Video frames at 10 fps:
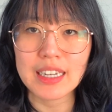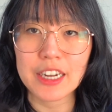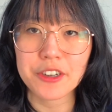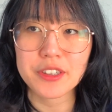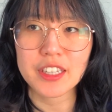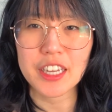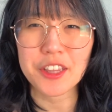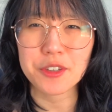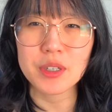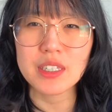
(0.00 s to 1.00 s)
and how you're thinking
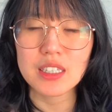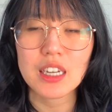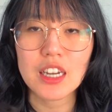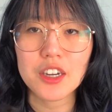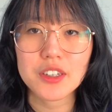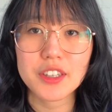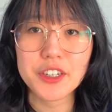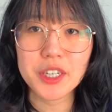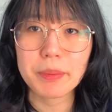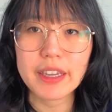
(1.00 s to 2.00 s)
through it, there
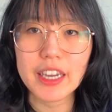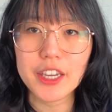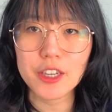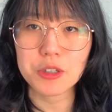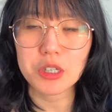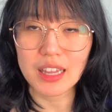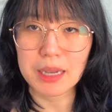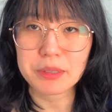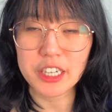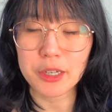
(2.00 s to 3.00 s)
could be a huge
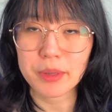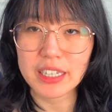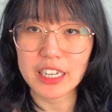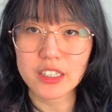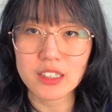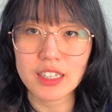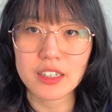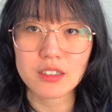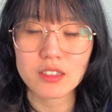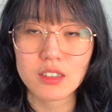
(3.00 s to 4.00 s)
lapse in communication
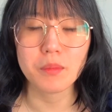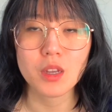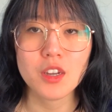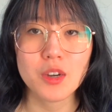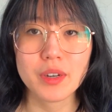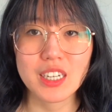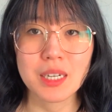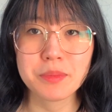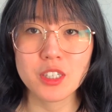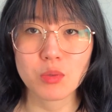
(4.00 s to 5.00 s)
there. When it
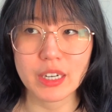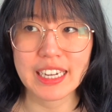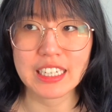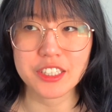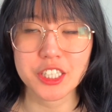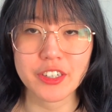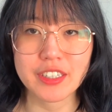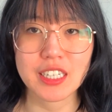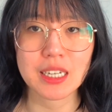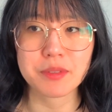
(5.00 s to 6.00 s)
comes to working engineering
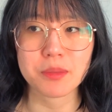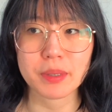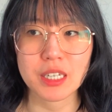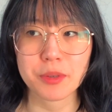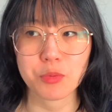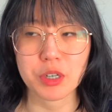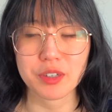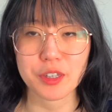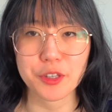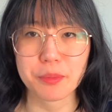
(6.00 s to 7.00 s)
teams and being able to work
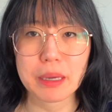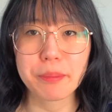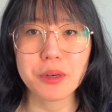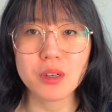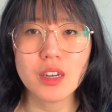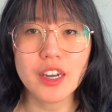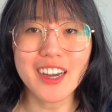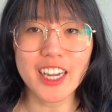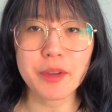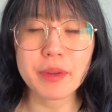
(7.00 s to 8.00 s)
with other people,
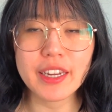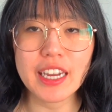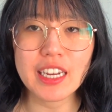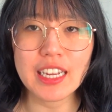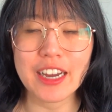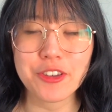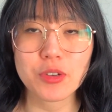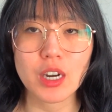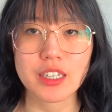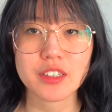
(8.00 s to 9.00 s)
communicating how you
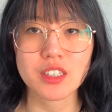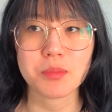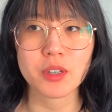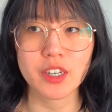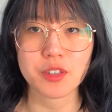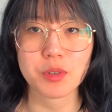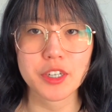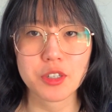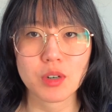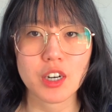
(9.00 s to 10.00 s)
got to somewhere and where
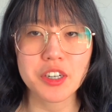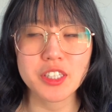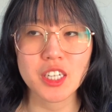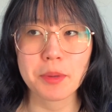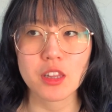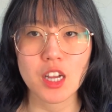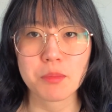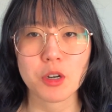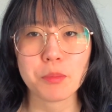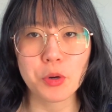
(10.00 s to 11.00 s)
you are is going to be a lot
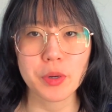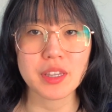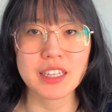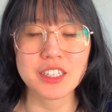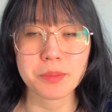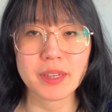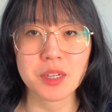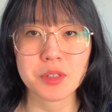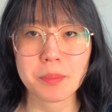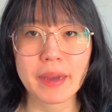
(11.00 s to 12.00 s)
more important than just being
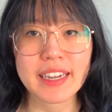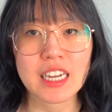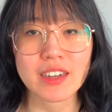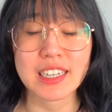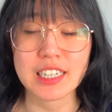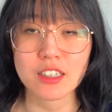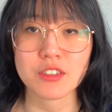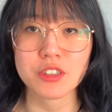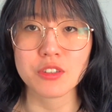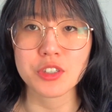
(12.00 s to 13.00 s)
able to bang out any technical
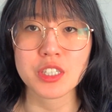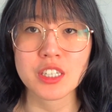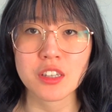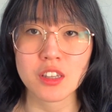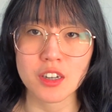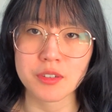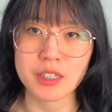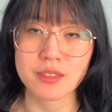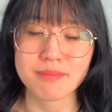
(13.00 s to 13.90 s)
solution in the long run.